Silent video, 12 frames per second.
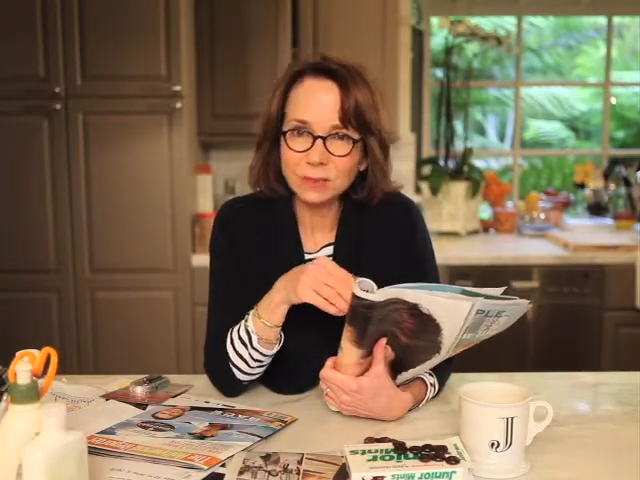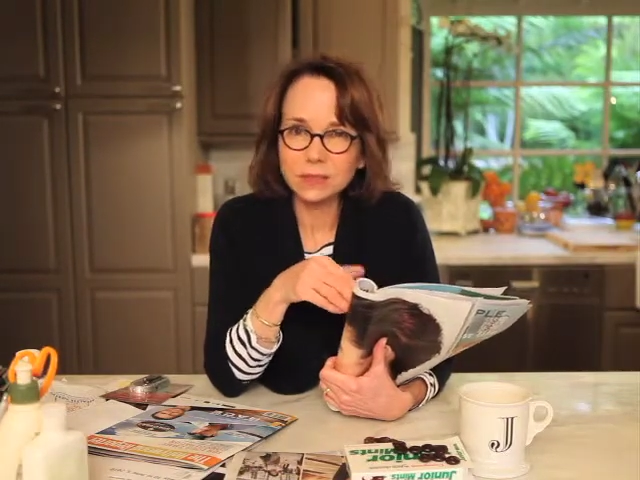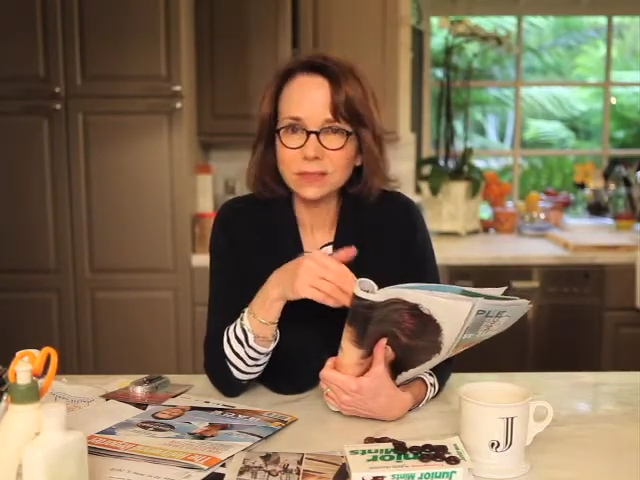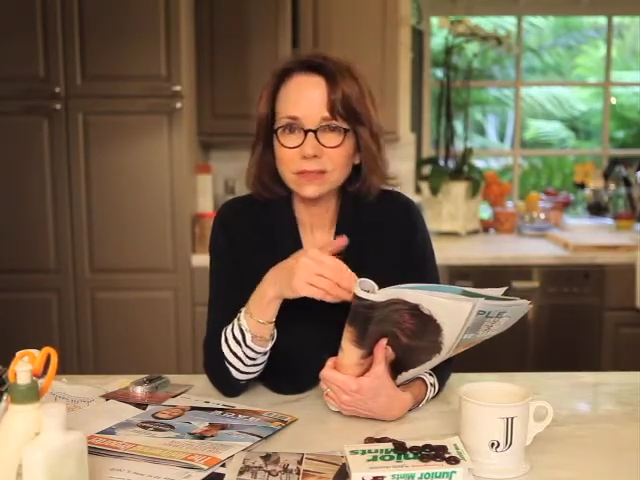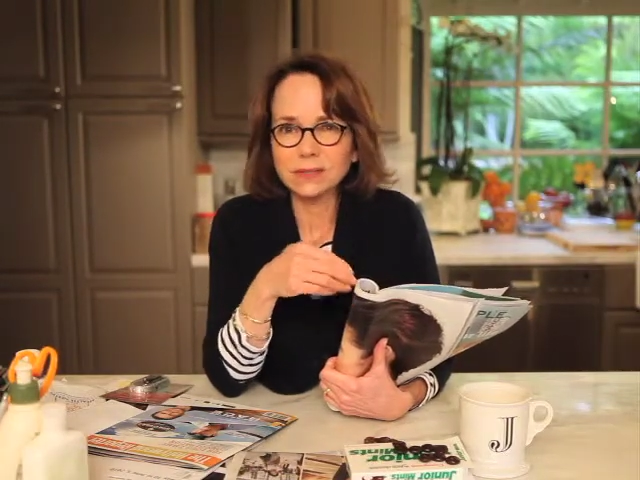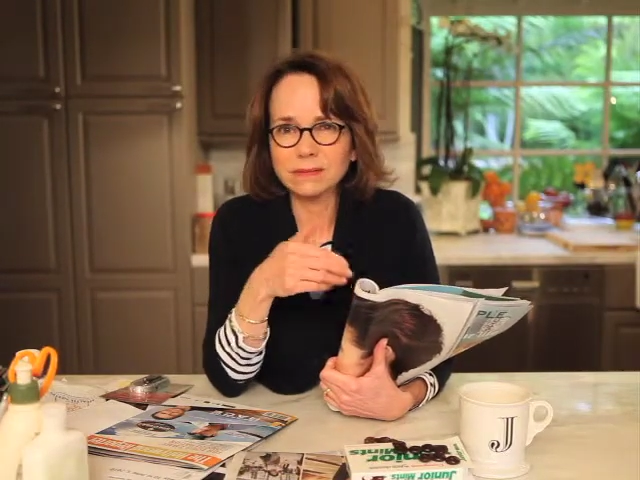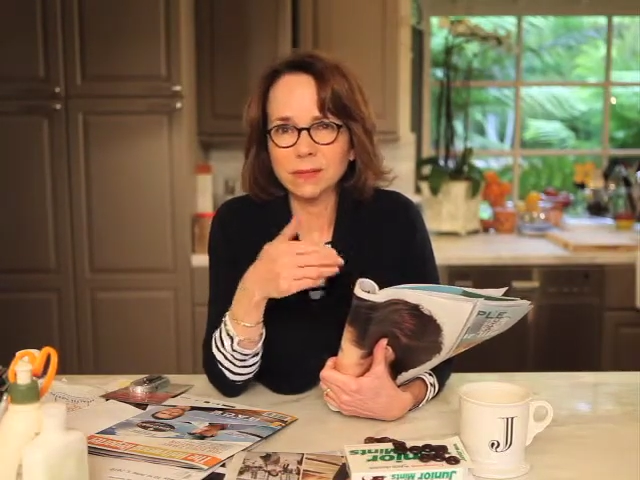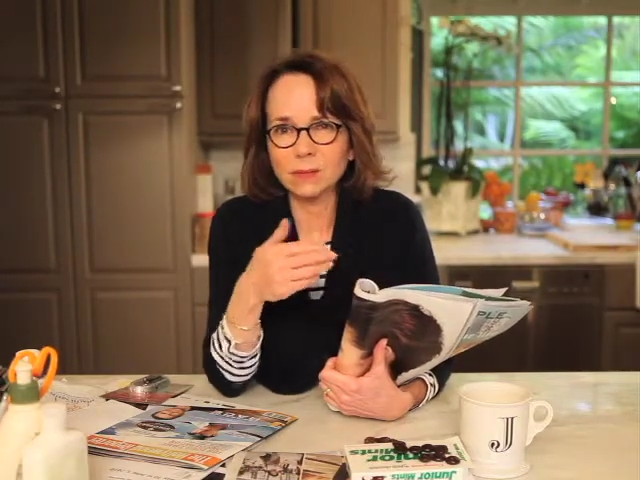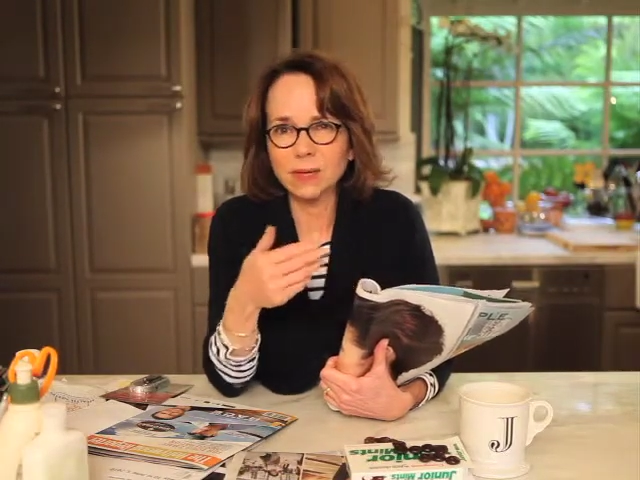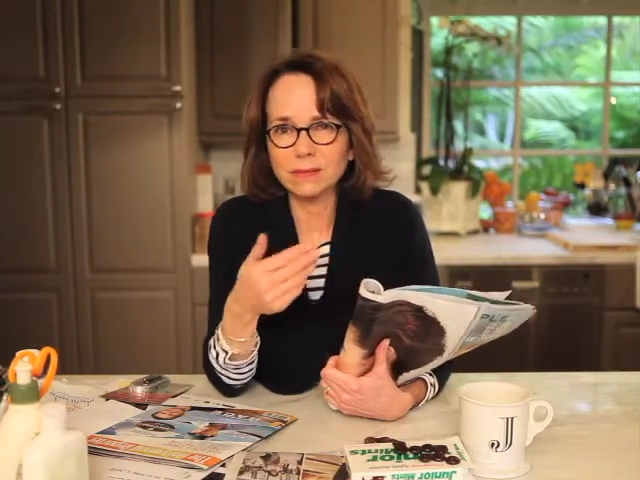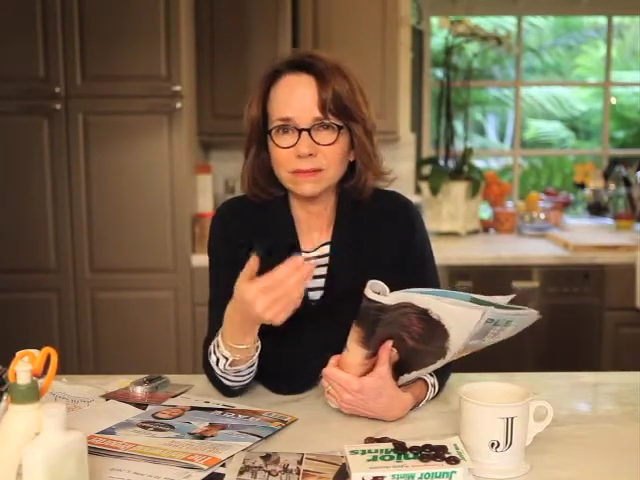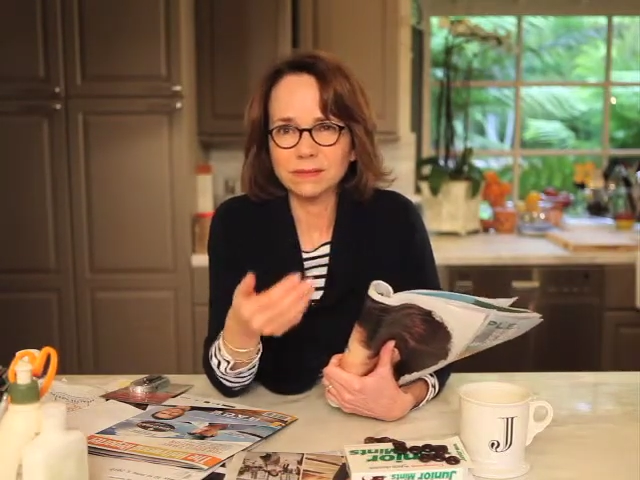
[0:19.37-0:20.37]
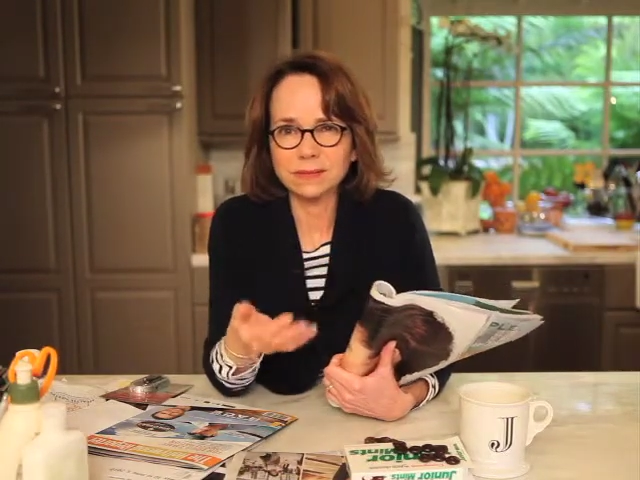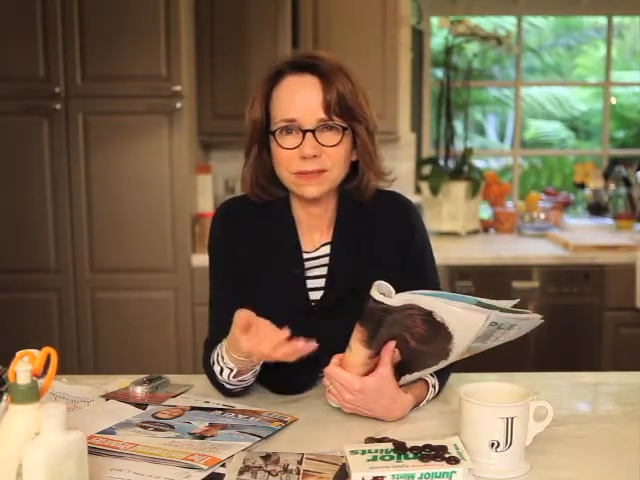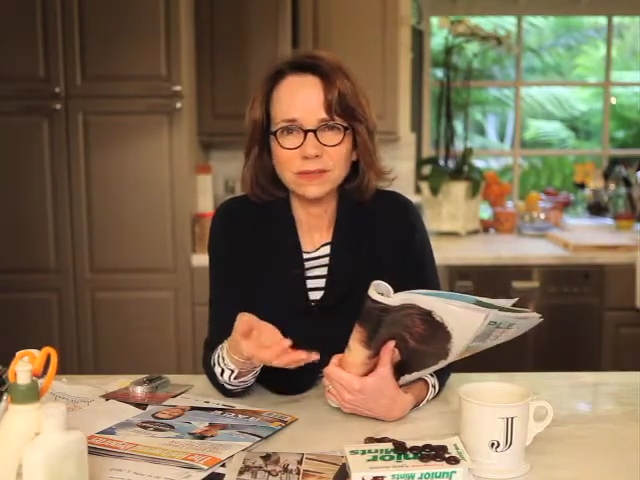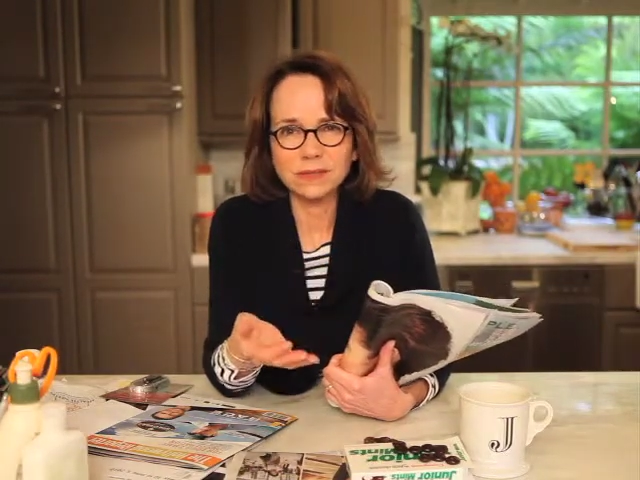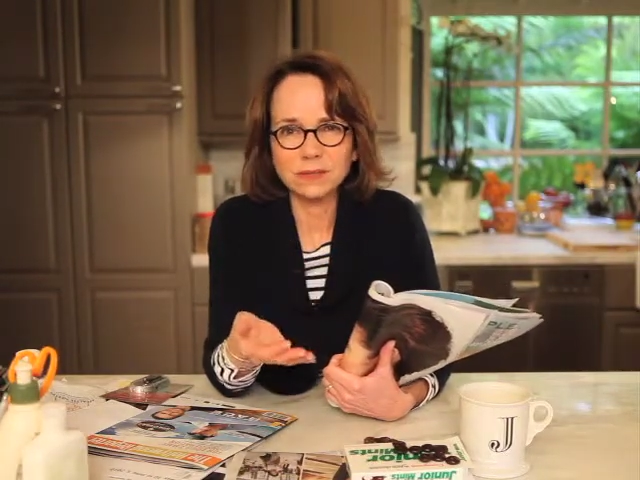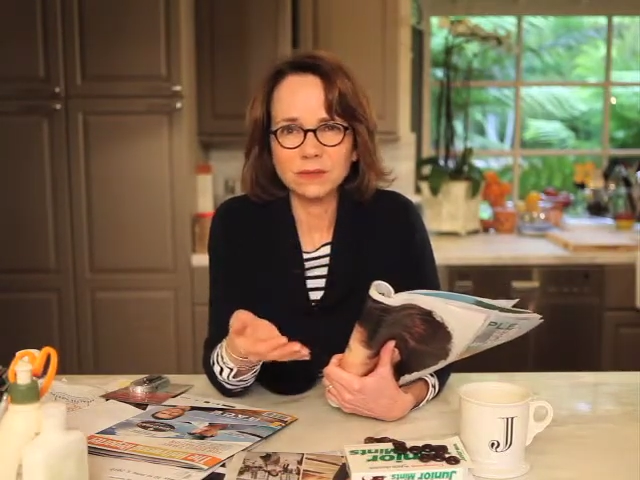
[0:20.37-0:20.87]
but then you have to go out and
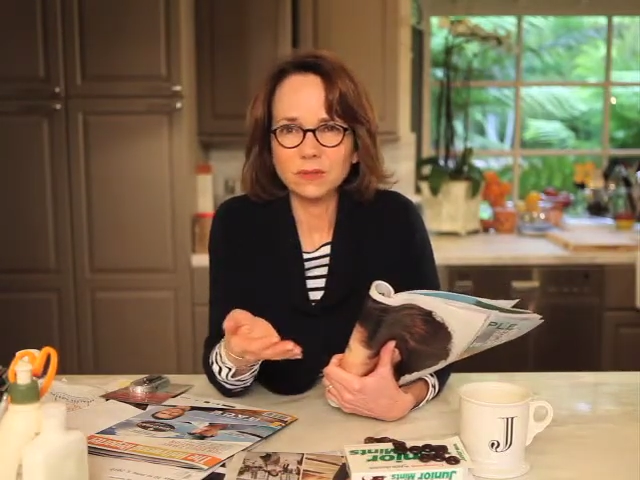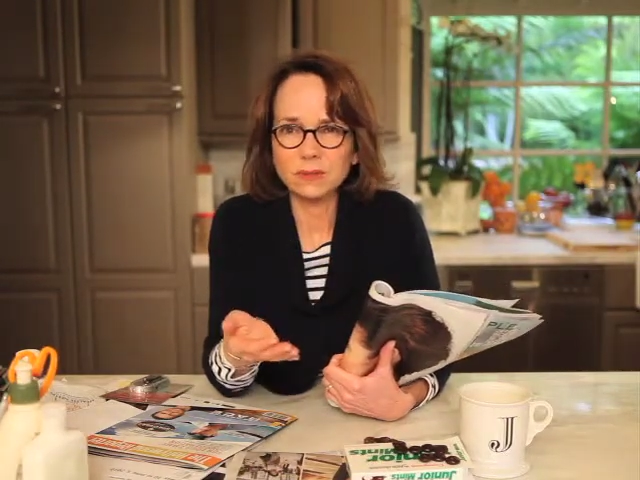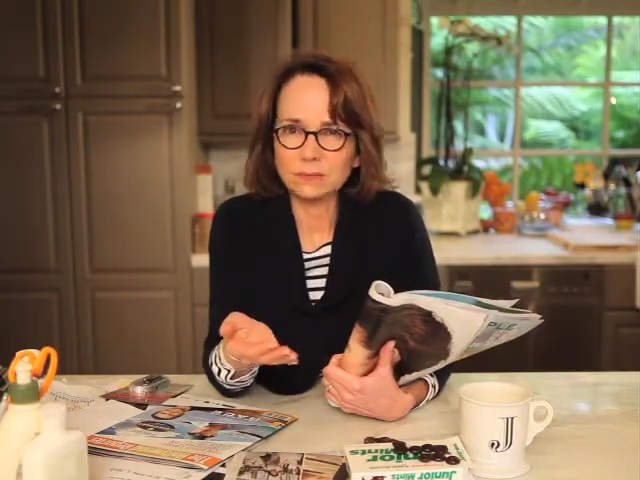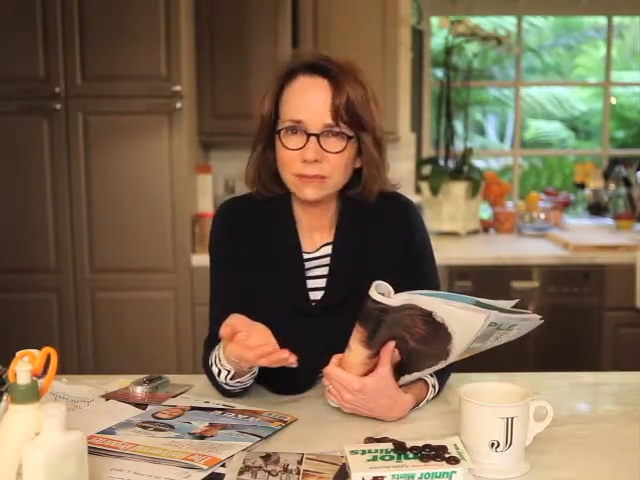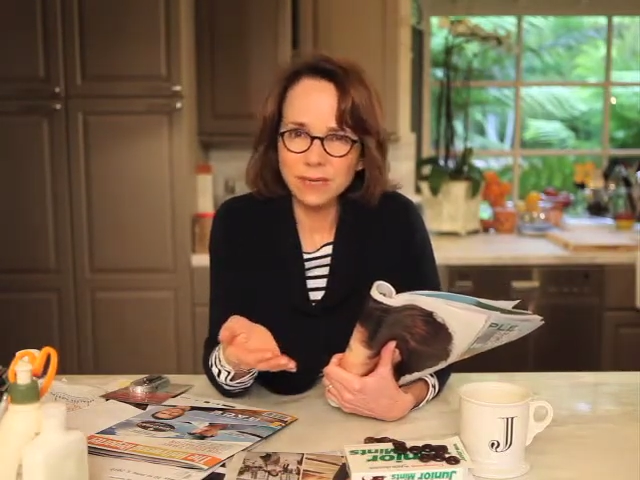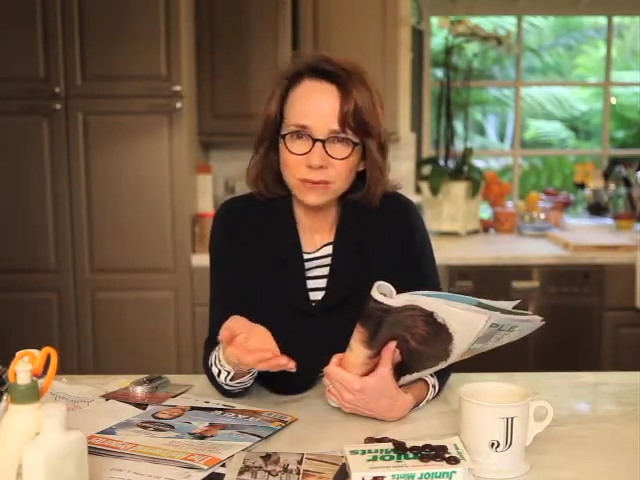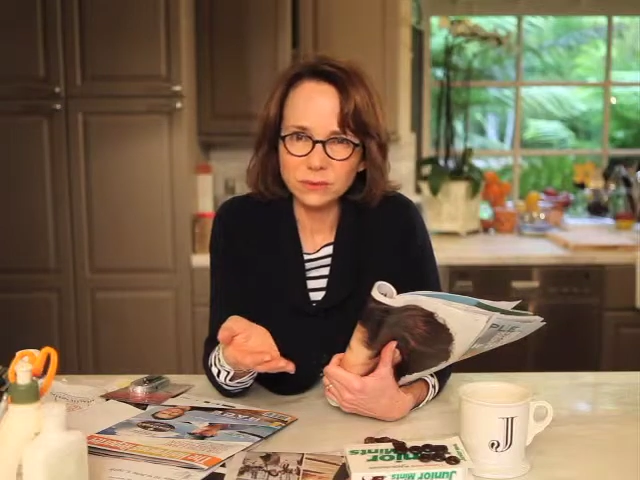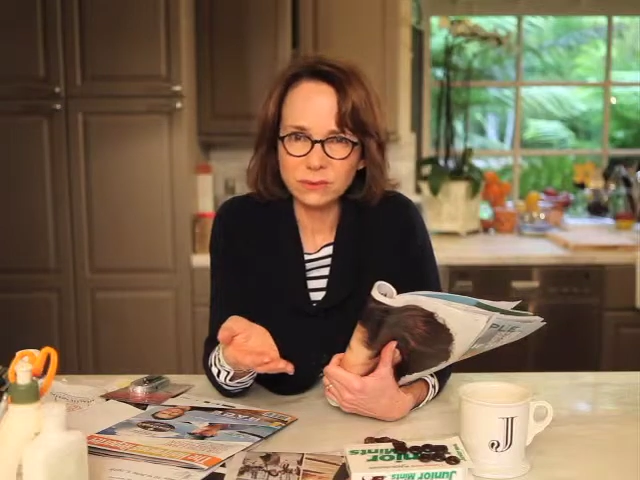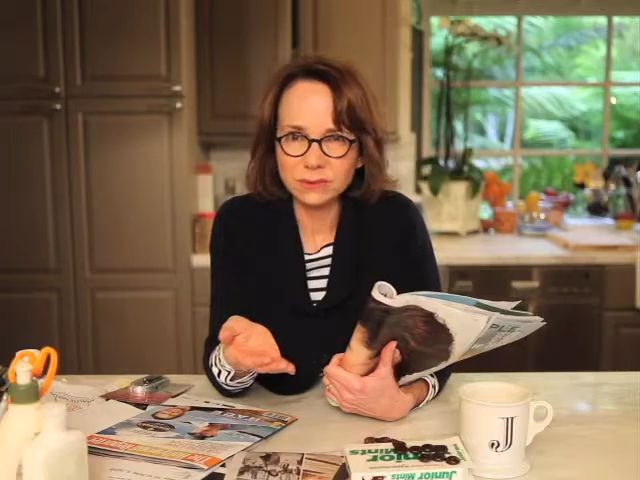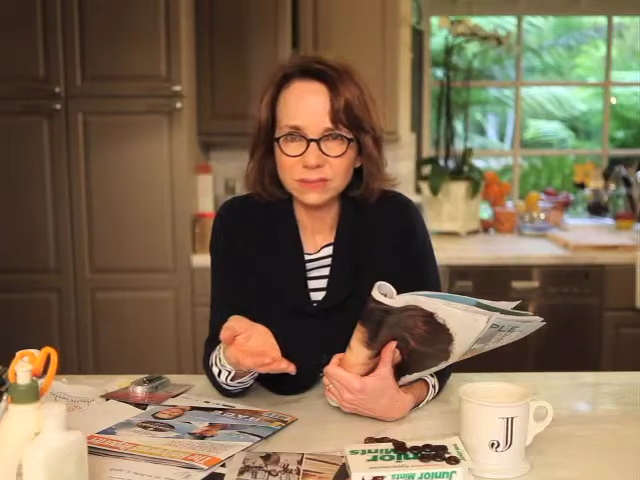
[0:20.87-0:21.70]
find a new spouse.